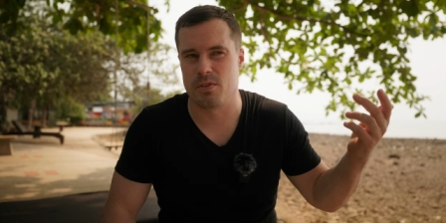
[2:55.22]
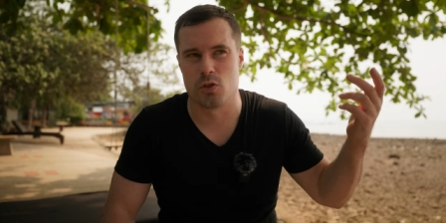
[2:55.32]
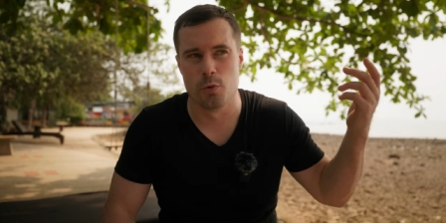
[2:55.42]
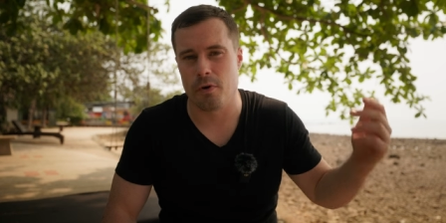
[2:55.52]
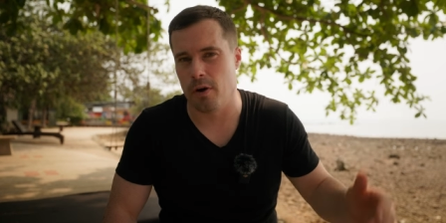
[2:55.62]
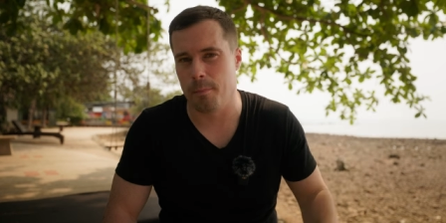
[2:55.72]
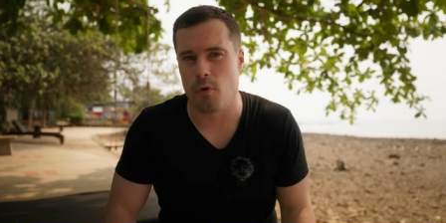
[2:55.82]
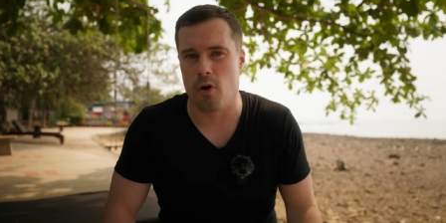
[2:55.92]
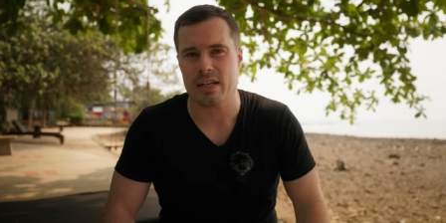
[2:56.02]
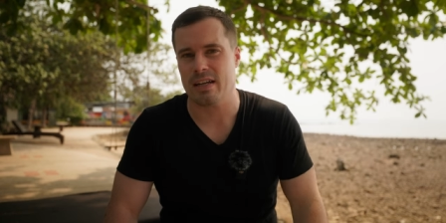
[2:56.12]
super
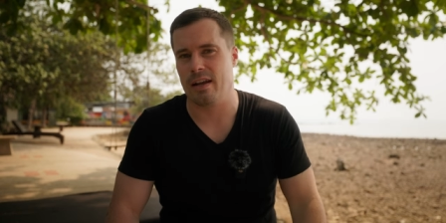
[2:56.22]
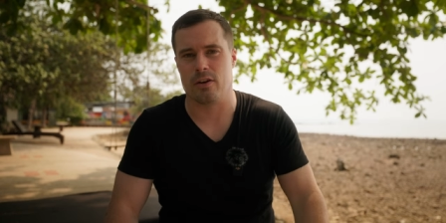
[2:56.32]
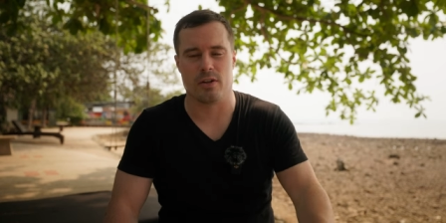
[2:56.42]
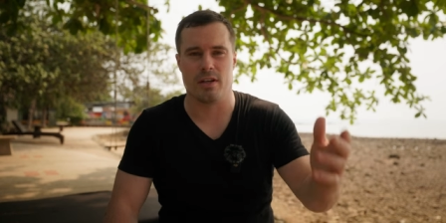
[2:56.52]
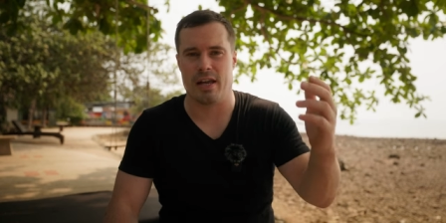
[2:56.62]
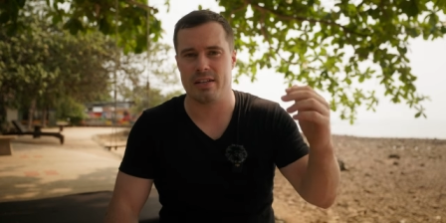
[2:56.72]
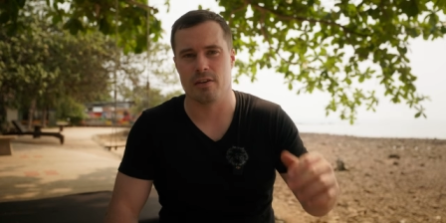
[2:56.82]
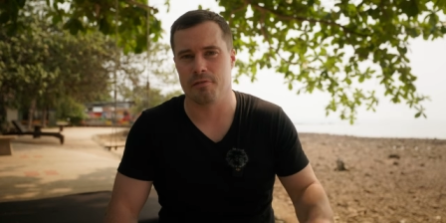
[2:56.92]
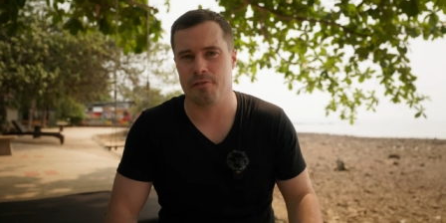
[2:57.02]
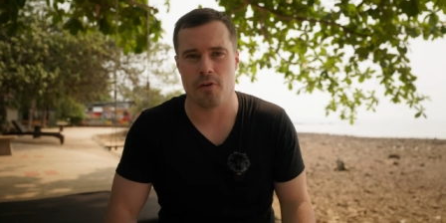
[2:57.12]
important. Like on the
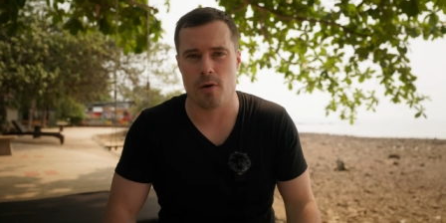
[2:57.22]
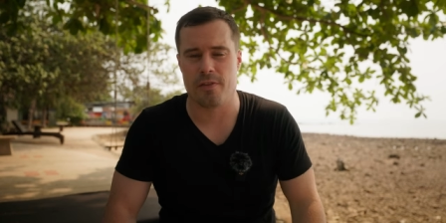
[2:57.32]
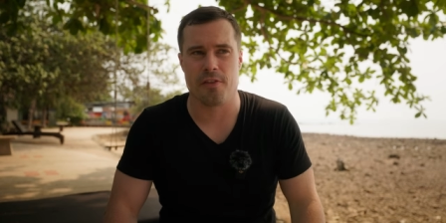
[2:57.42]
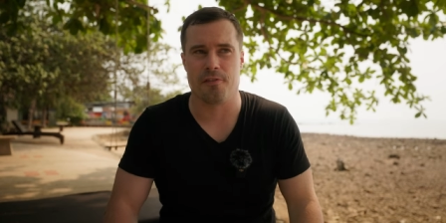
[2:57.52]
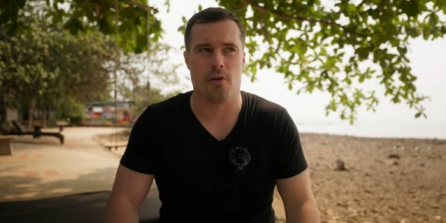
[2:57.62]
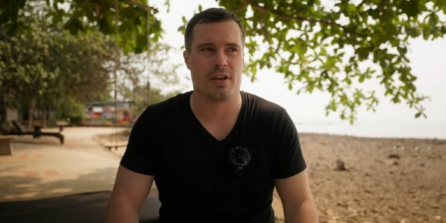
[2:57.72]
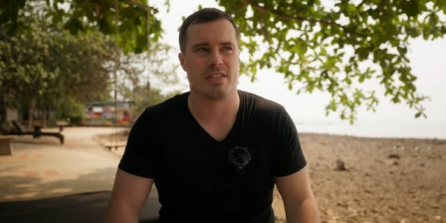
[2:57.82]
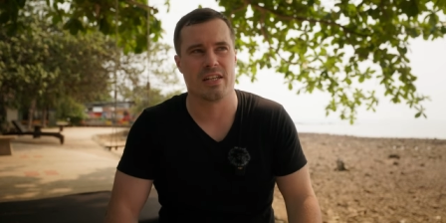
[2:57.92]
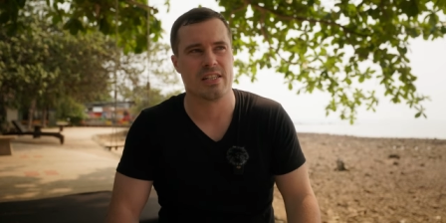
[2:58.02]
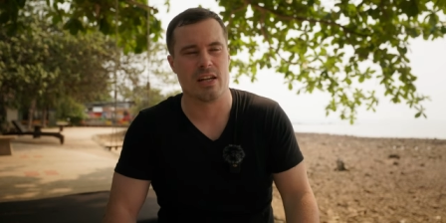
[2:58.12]
A7 IV with the 4K
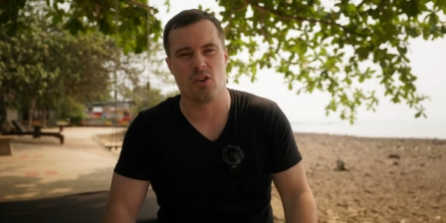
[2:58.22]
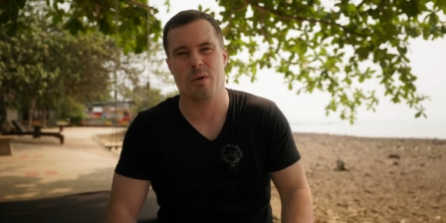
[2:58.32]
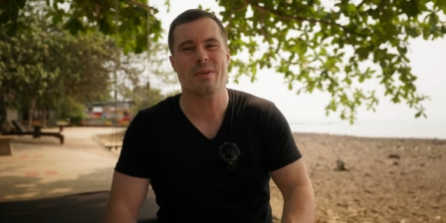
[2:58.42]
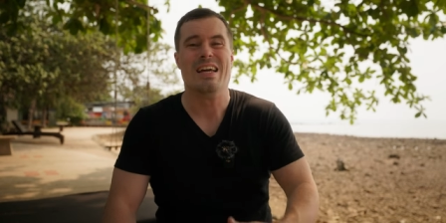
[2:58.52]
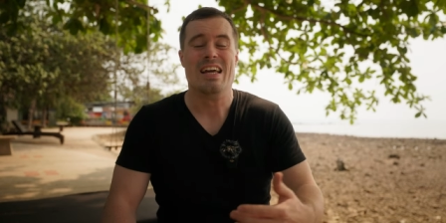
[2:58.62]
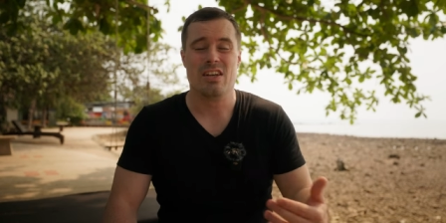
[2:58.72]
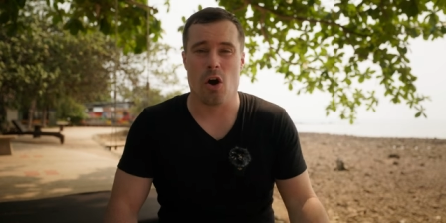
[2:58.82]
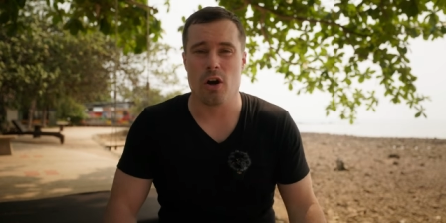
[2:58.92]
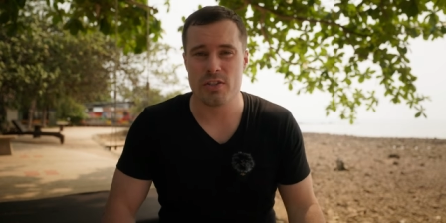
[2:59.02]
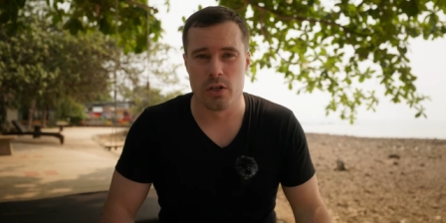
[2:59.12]
60 crop,
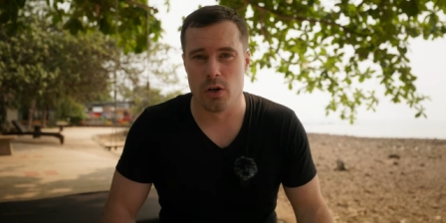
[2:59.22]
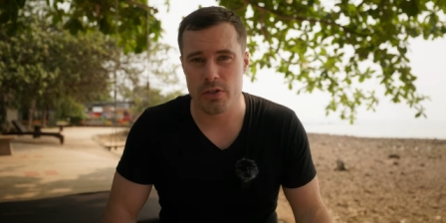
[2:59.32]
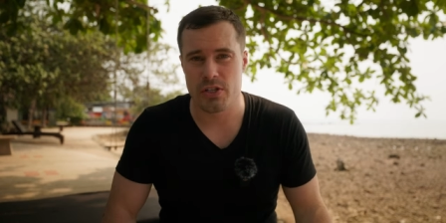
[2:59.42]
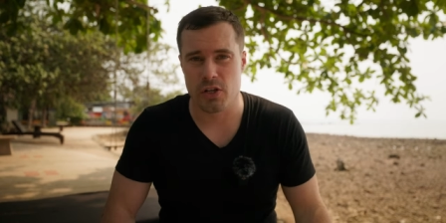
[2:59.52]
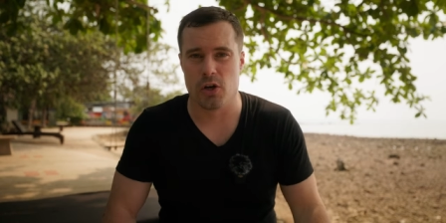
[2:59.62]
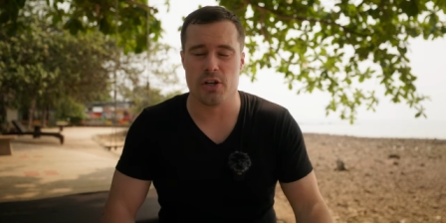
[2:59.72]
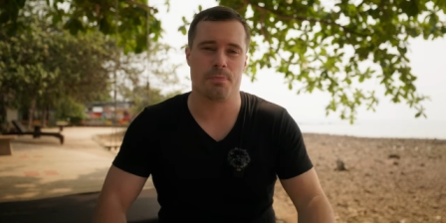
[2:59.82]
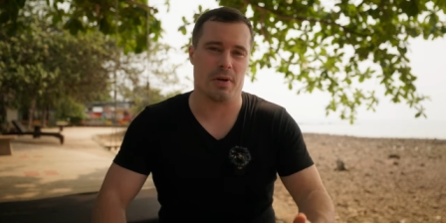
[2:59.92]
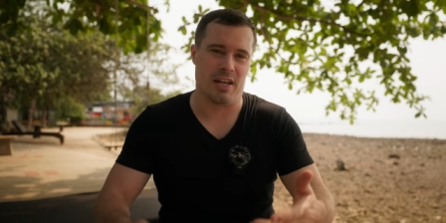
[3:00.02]
also looks good,